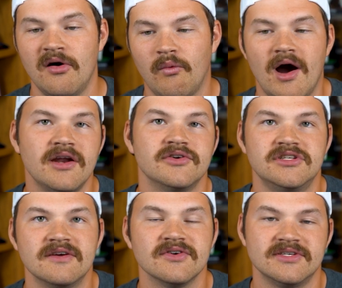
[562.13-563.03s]
wide
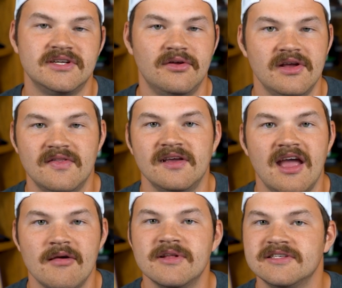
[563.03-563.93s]
receivers still in the
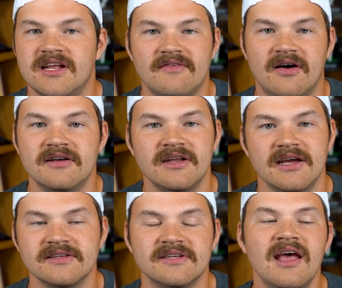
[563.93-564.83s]
game in Stephon
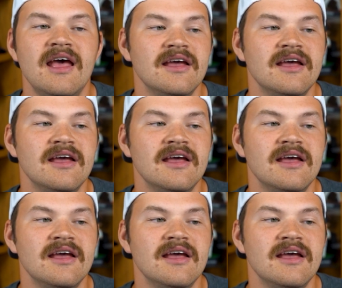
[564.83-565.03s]
Diggs.